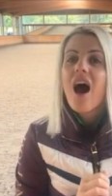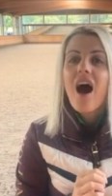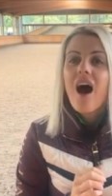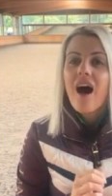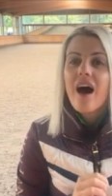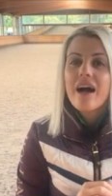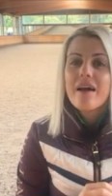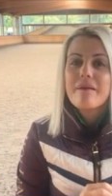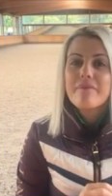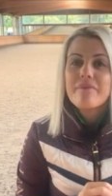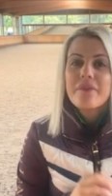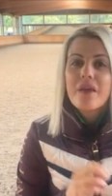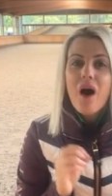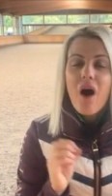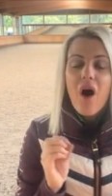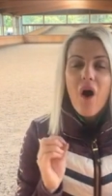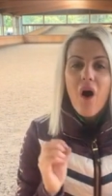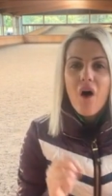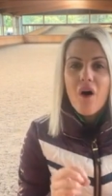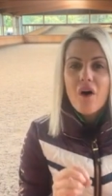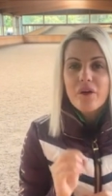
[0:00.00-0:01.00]
I'm
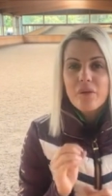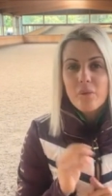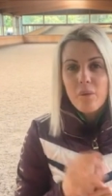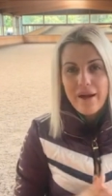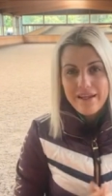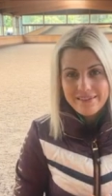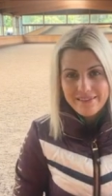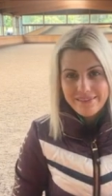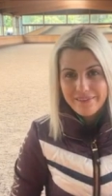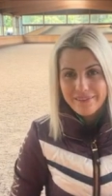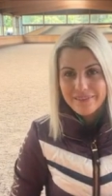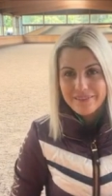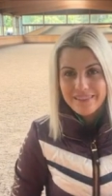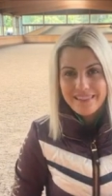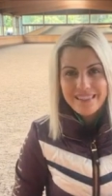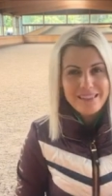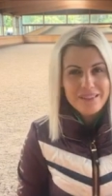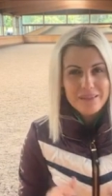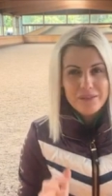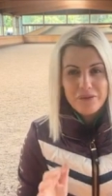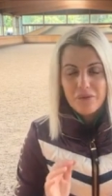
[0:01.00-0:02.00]
on Wessel.
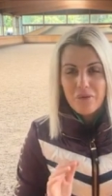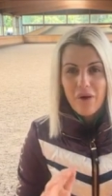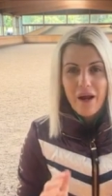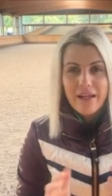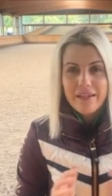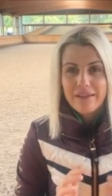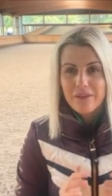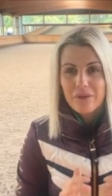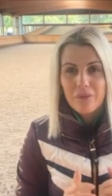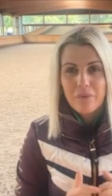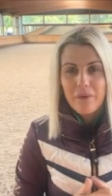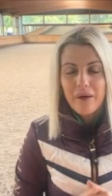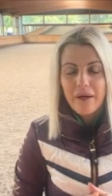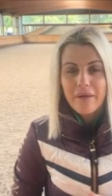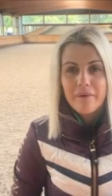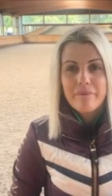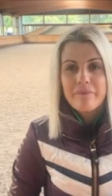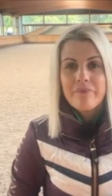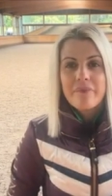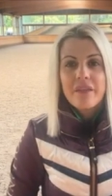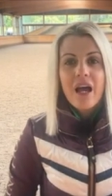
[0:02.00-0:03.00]
This is a great little
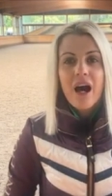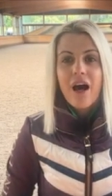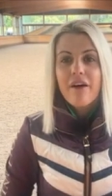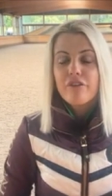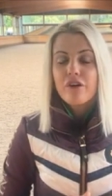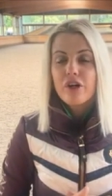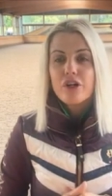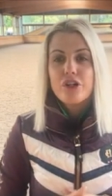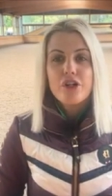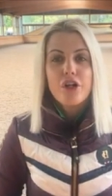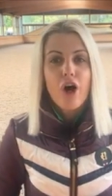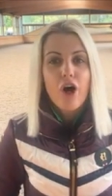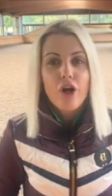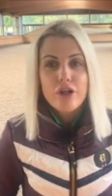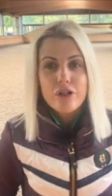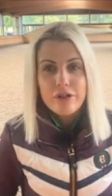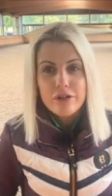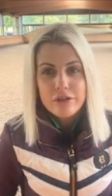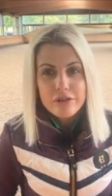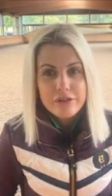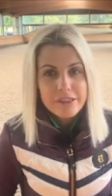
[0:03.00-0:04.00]
one. I've got no
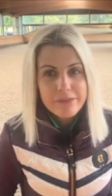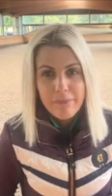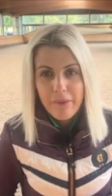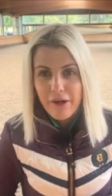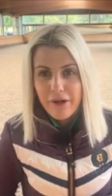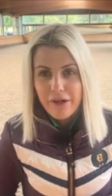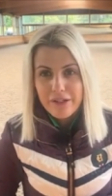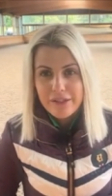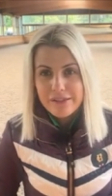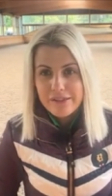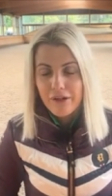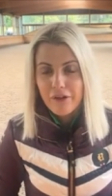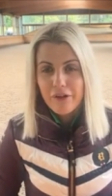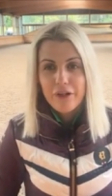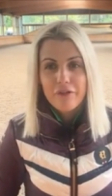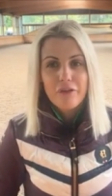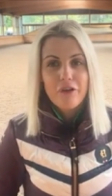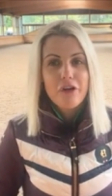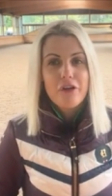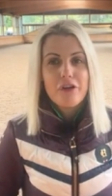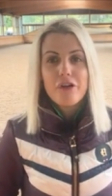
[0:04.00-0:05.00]
spurs on.
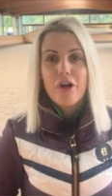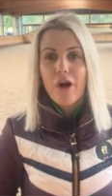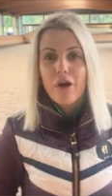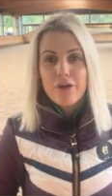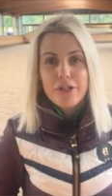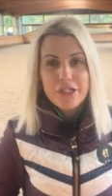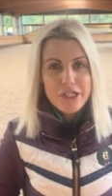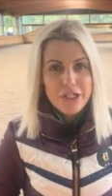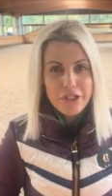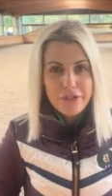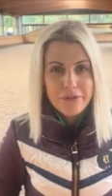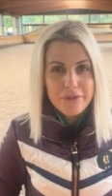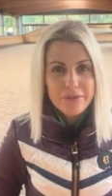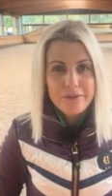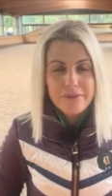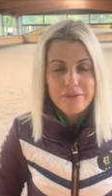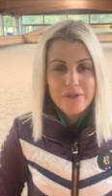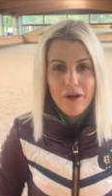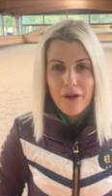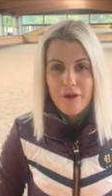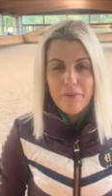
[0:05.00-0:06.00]
I've got no shoes,
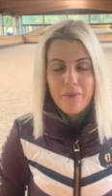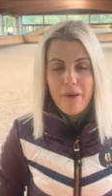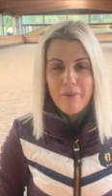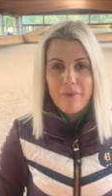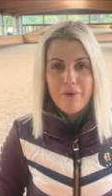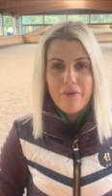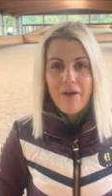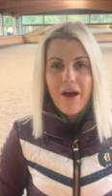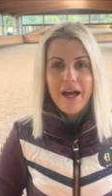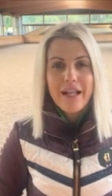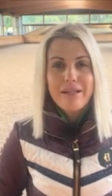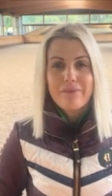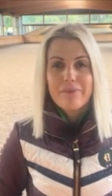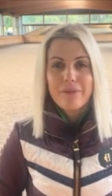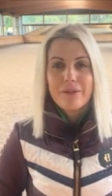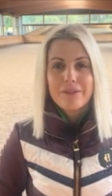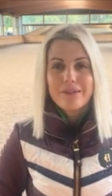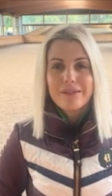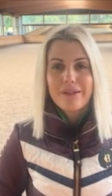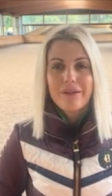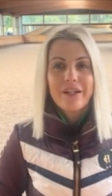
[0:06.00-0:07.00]
no proper riding
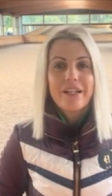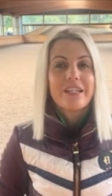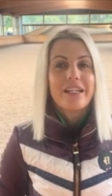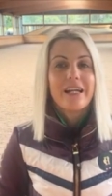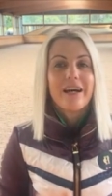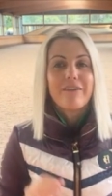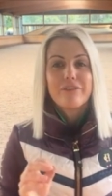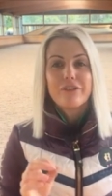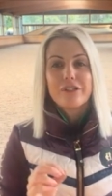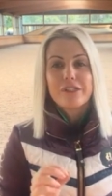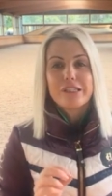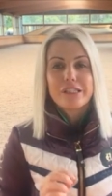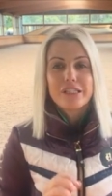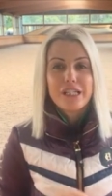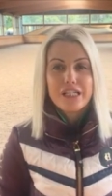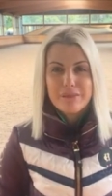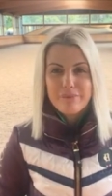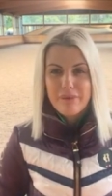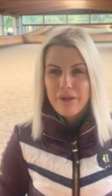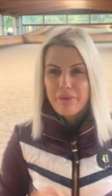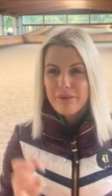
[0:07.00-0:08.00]
boots on. And you have to
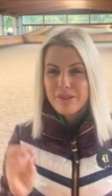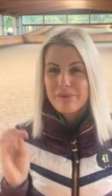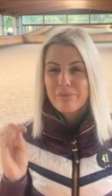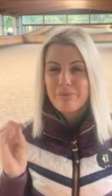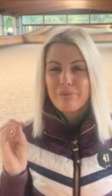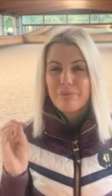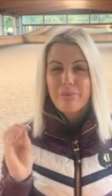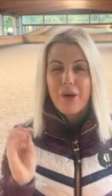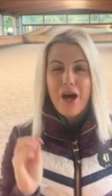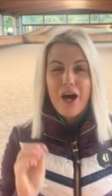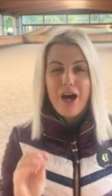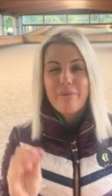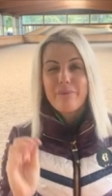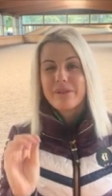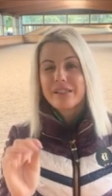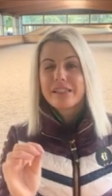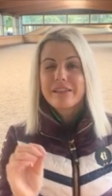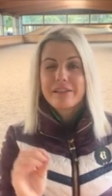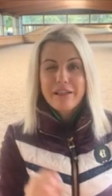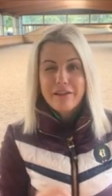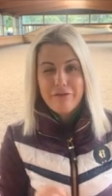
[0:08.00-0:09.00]
excuse me, it was
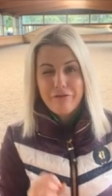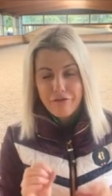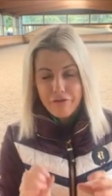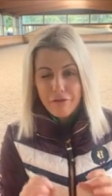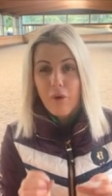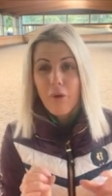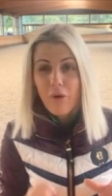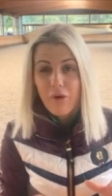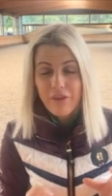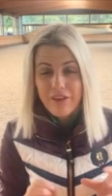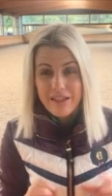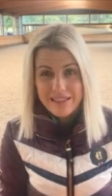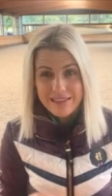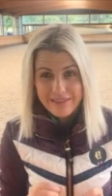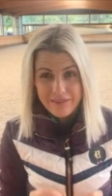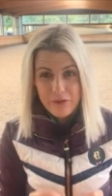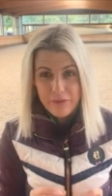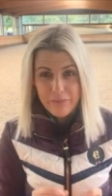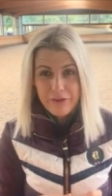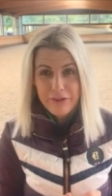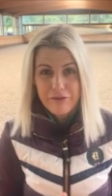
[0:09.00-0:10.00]
purposely for this
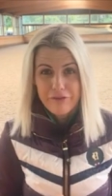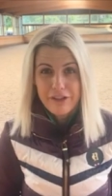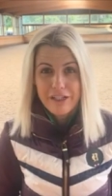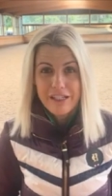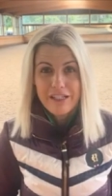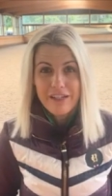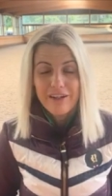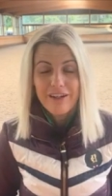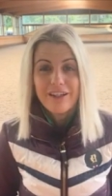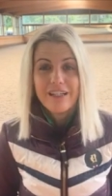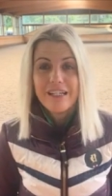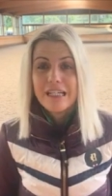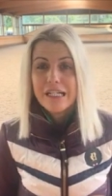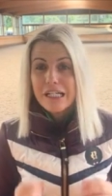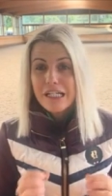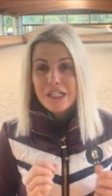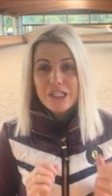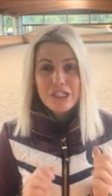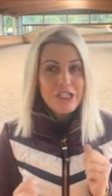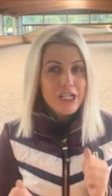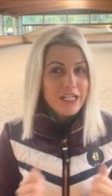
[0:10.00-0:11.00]
little bit of video
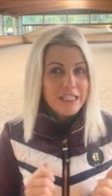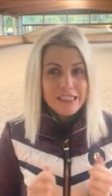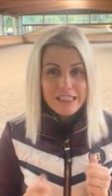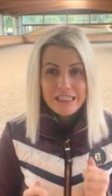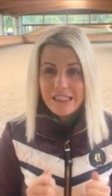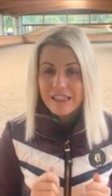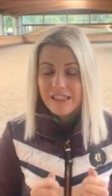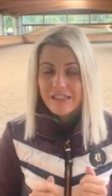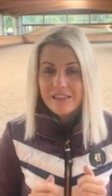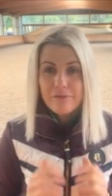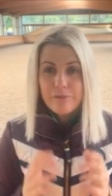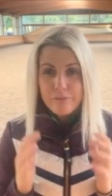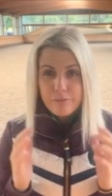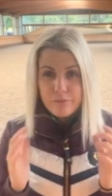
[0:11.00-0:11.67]
just to